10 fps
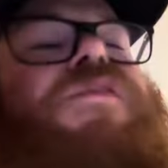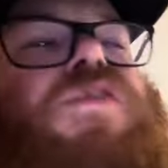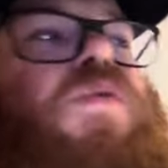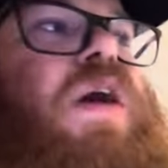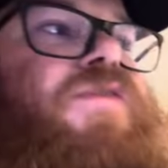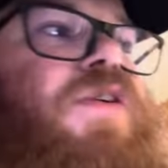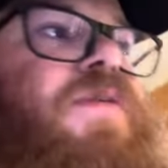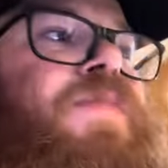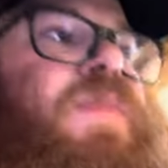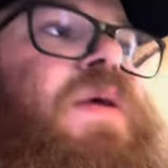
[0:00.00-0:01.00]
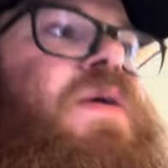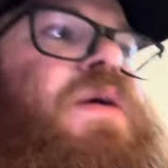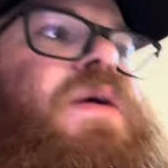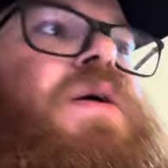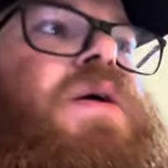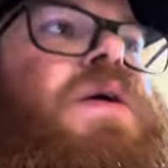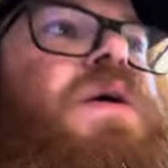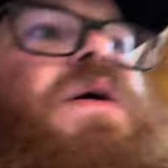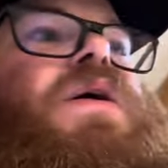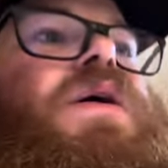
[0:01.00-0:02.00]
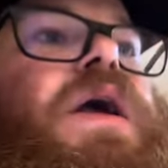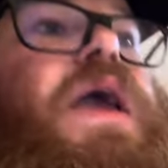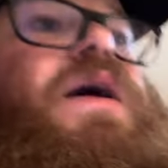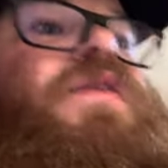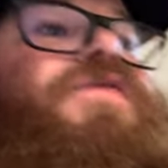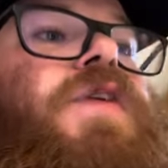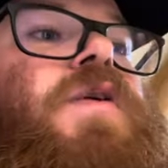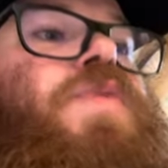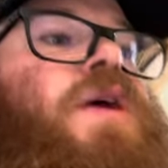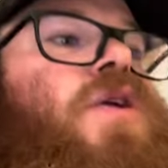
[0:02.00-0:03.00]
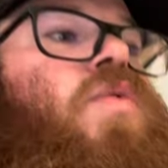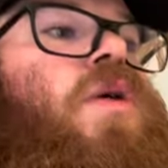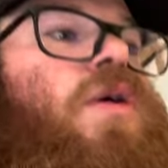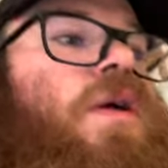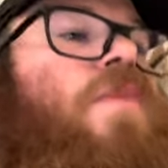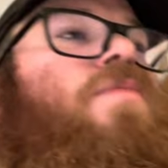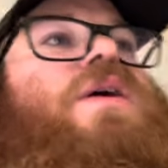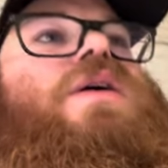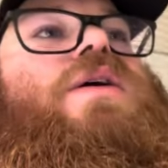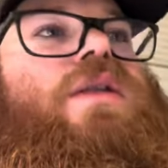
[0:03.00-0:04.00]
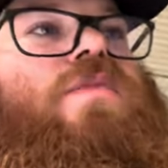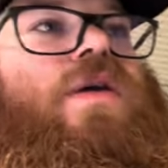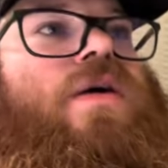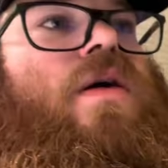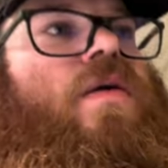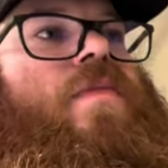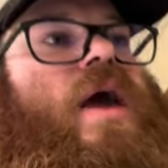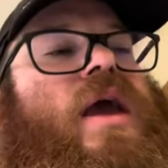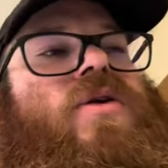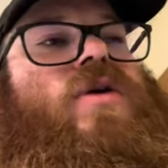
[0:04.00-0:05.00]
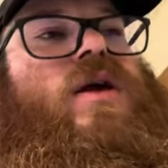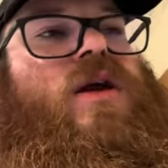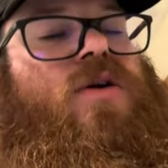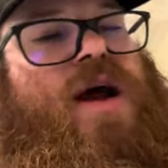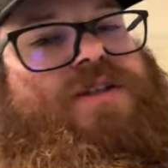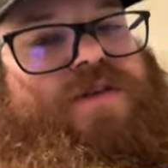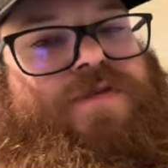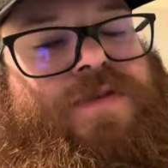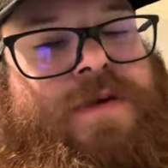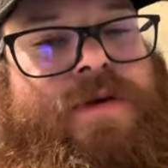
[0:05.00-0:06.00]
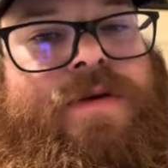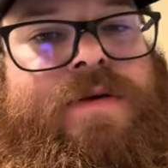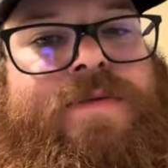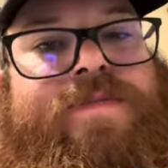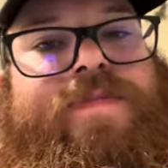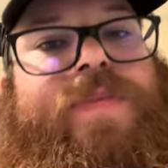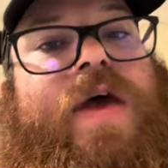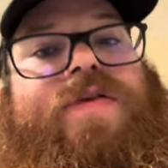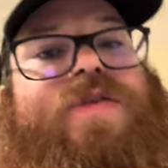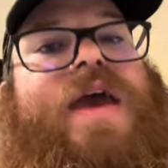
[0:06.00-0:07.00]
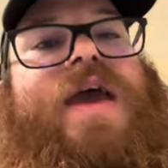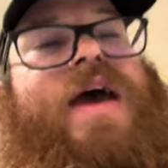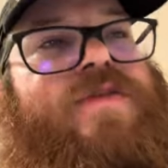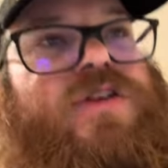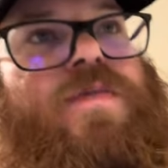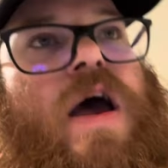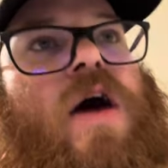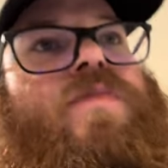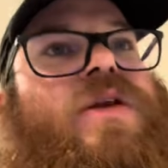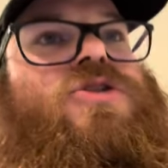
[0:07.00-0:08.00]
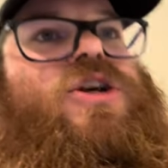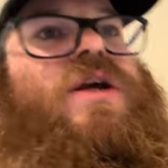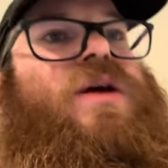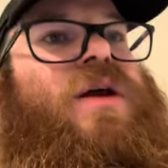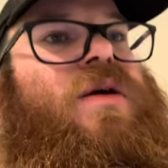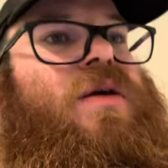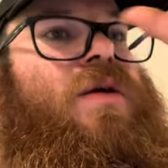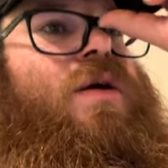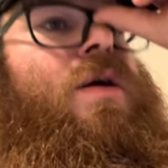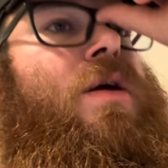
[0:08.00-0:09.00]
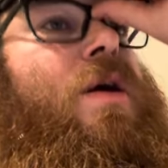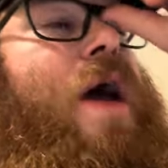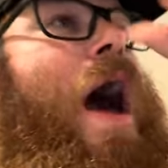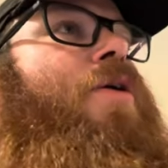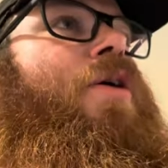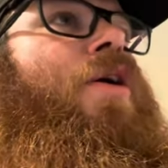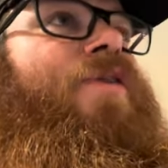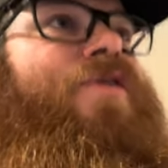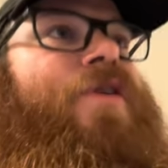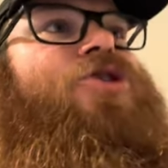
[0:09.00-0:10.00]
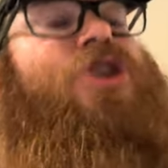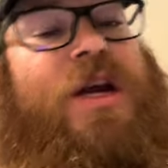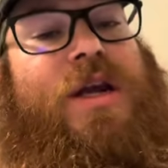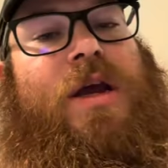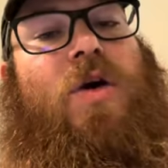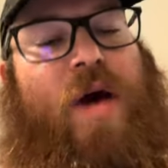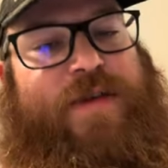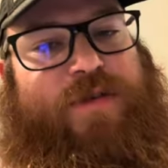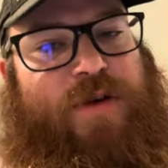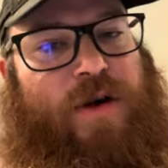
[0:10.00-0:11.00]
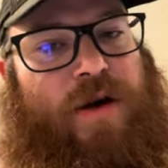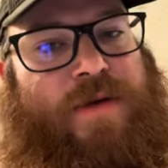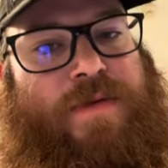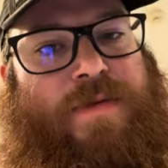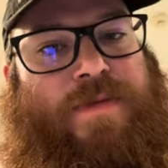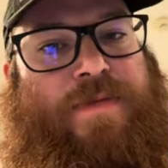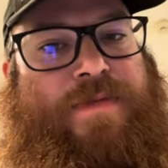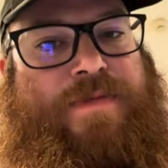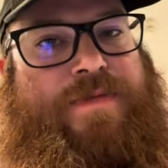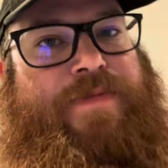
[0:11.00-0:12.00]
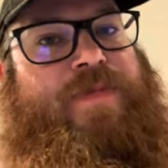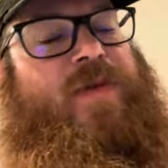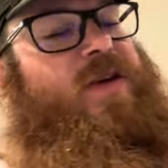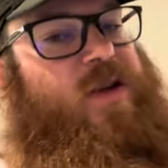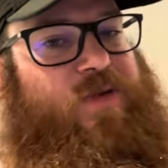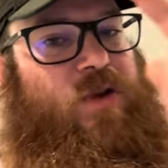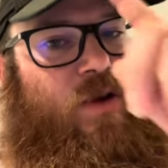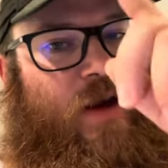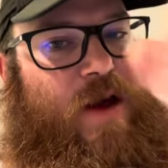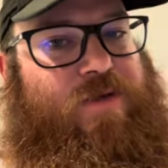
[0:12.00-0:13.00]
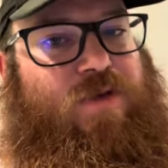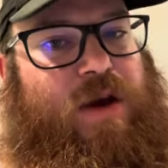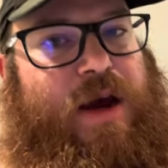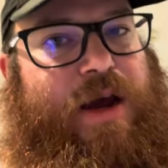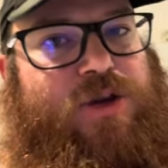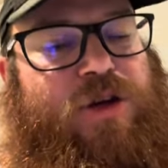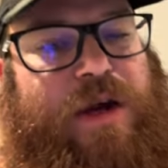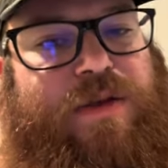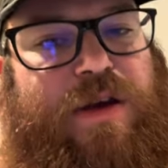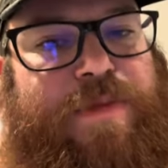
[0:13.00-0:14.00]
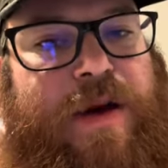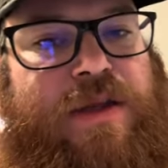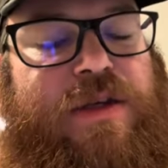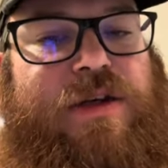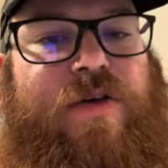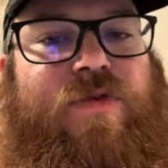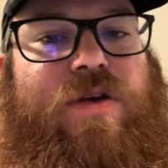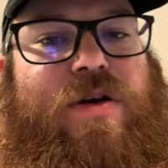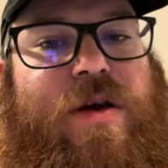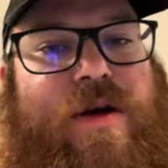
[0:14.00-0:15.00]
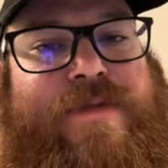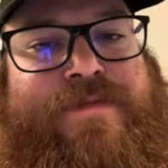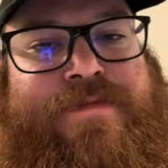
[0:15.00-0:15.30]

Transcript: for whatever. And the Filipino will immediately become angry and aggressive that they have somehow been cheated out of cheating a Westerner. Stuff to look out for, guys. You got to think about this stuff when you're here.